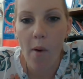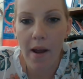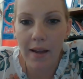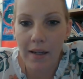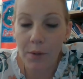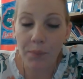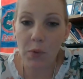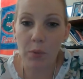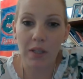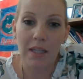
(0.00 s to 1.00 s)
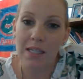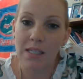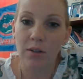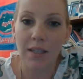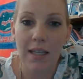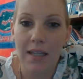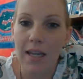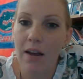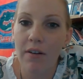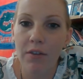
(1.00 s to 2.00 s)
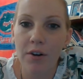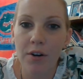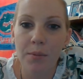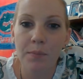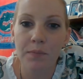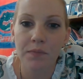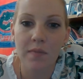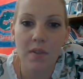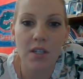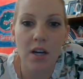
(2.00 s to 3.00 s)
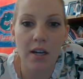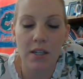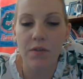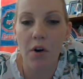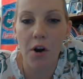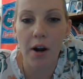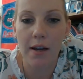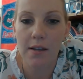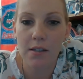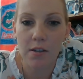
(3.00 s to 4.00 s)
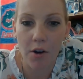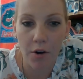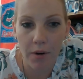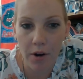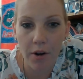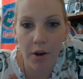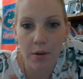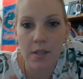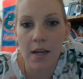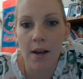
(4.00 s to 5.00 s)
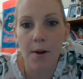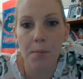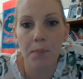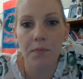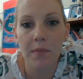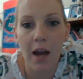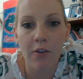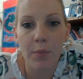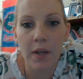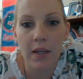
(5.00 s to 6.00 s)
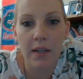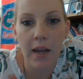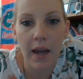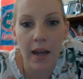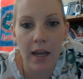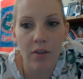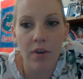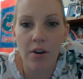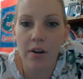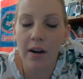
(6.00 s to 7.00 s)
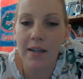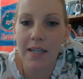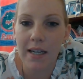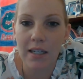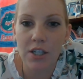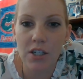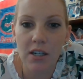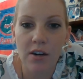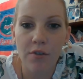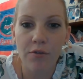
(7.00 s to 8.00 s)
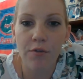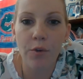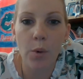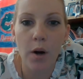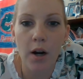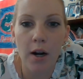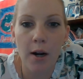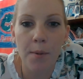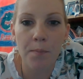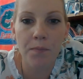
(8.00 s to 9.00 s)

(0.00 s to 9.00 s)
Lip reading: And really, that's the only thing that I've ever done as far as a career goes. I've been a veterinary technician for